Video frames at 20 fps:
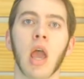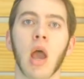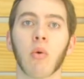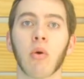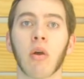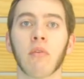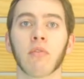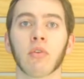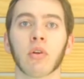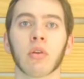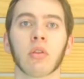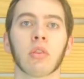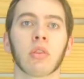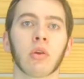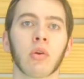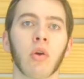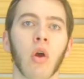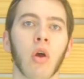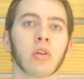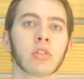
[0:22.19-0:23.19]
However,
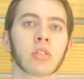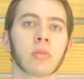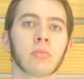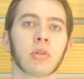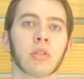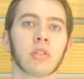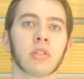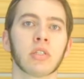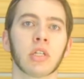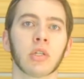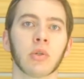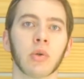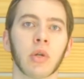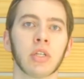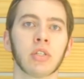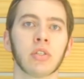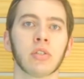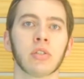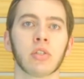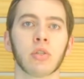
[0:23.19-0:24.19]
there are some
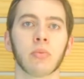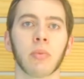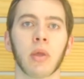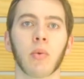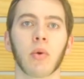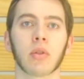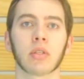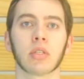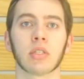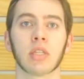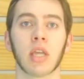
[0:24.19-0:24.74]
considerations you may want to